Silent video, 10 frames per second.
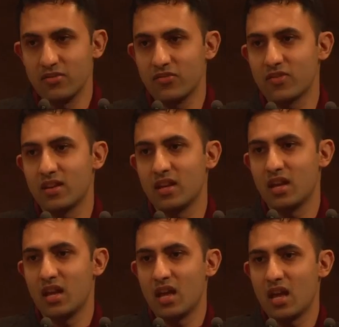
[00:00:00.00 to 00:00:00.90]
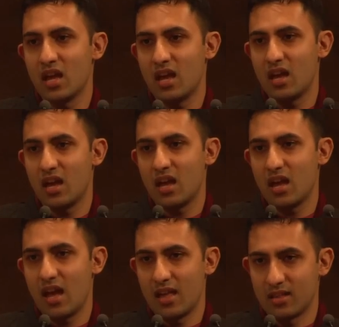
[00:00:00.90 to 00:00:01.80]
life
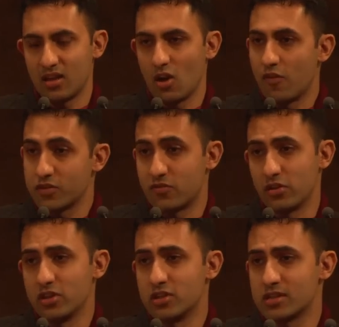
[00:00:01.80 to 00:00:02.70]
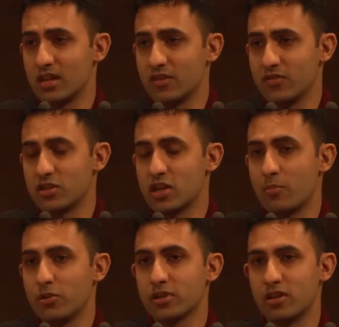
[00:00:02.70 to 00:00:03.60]
at the Office of Religious Life in the
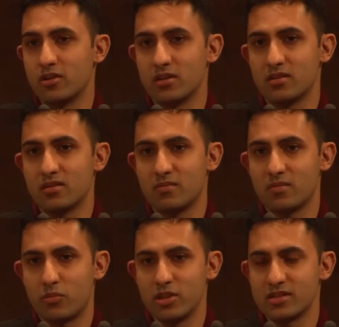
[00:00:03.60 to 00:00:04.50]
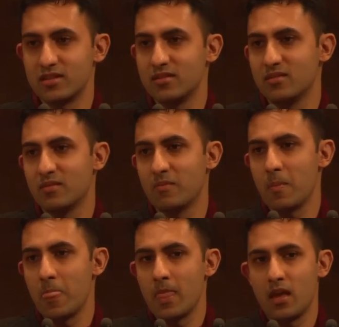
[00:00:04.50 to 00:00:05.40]
chapel here at Princeton.
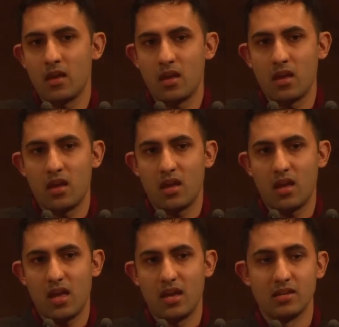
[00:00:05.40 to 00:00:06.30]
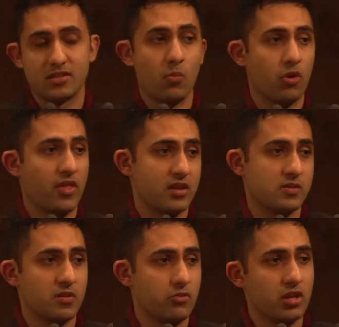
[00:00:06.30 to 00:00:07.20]
And he's someone
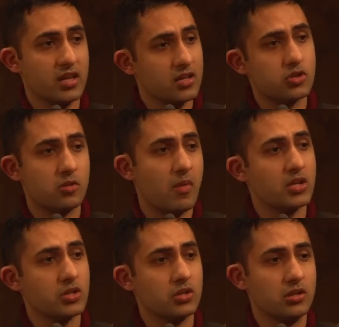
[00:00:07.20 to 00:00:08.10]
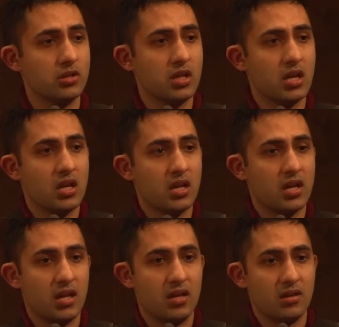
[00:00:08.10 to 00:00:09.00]
that's been really instrumental
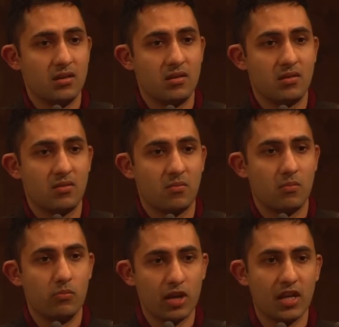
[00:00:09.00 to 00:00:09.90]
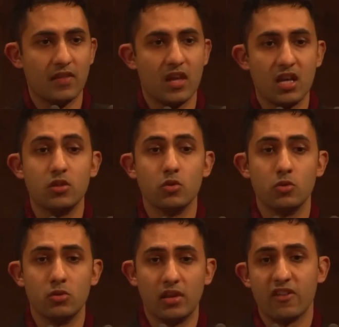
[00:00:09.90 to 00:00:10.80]
in bringing the
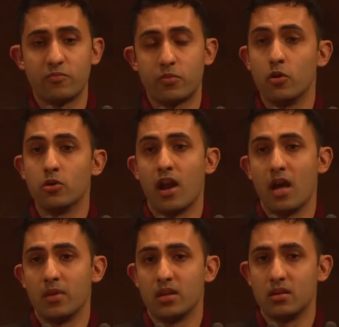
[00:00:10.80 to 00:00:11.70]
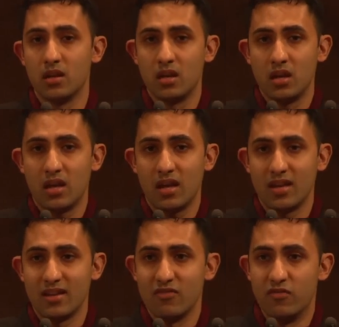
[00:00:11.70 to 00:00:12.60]
Hindu life program and
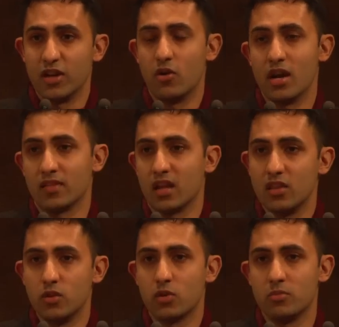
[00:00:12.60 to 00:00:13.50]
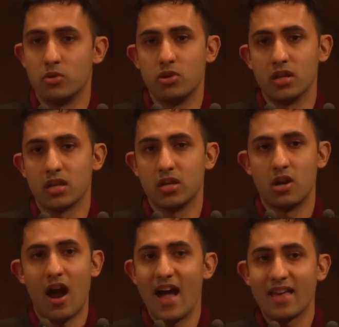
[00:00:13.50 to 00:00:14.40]
invigorating the Hindu community
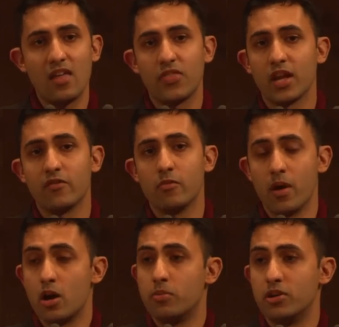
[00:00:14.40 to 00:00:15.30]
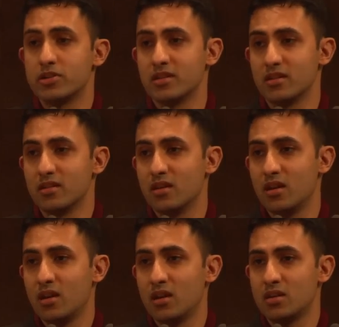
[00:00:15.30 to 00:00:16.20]
here. I can't think of a better person
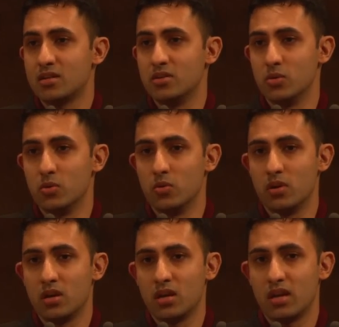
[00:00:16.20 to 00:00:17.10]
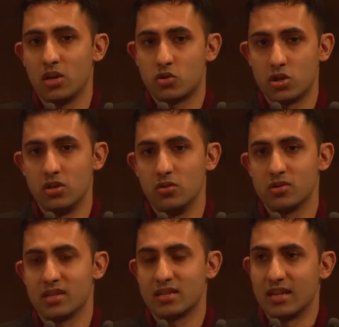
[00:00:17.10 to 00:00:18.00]
to
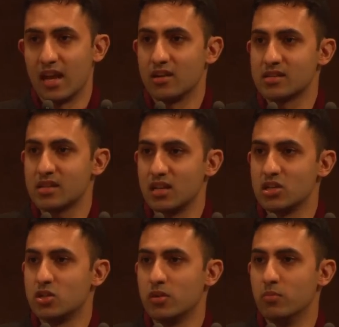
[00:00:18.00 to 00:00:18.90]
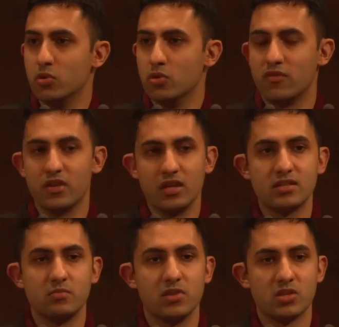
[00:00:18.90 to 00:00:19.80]
introduce and to get us into the mood of
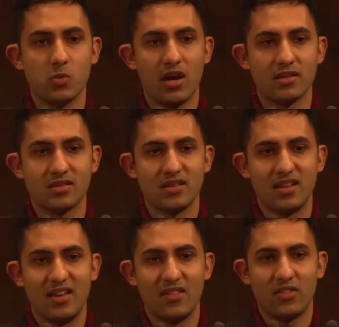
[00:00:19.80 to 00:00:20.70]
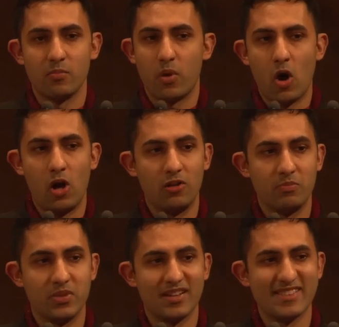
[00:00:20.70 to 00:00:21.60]
East meets West than
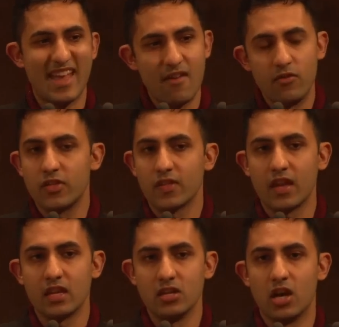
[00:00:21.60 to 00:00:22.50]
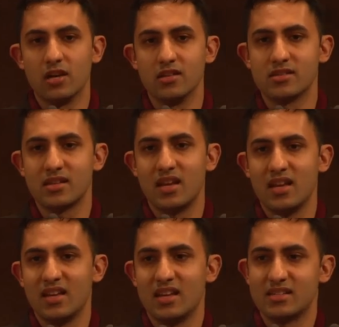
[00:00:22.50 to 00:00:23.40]
Paul, because everything that he does
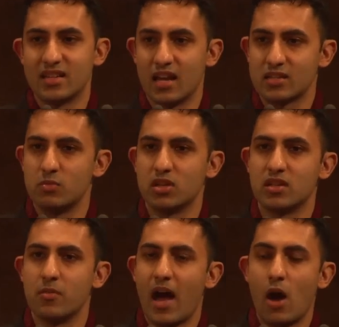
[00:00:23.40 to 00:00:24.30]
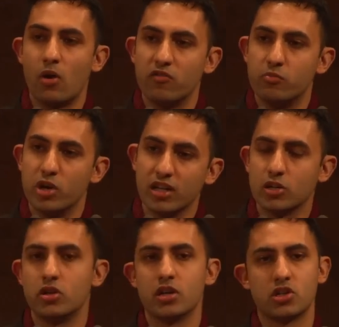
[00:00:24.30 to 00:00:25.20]
is a testament to the power of
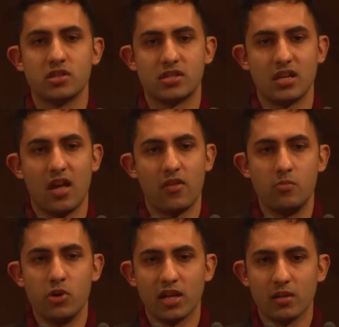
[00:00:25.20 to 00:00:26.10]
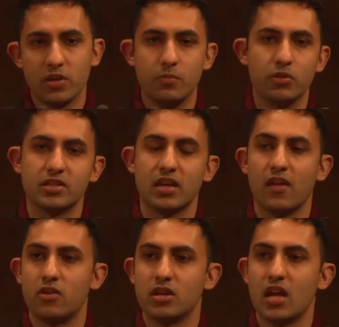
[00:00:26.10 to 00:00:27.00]
bringing traditions together, bringing people
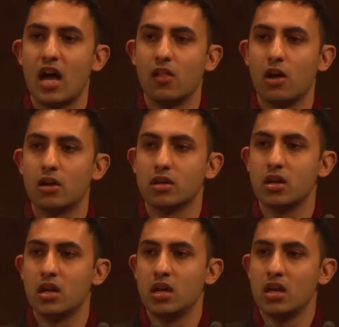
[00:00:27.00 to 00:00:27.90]
together in dialogue,